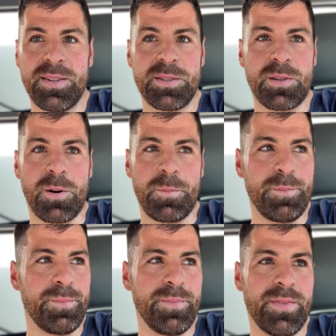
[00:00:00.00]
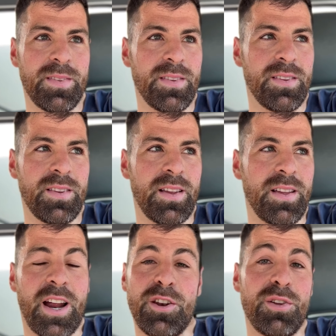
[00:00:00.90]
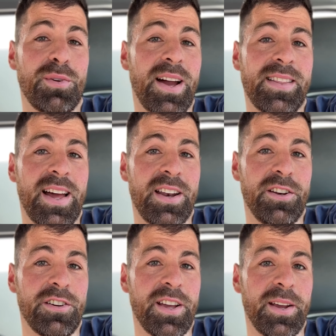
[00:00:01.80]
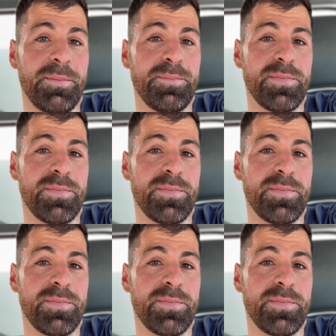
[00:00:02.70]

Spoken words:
So, and I know you got that in your day.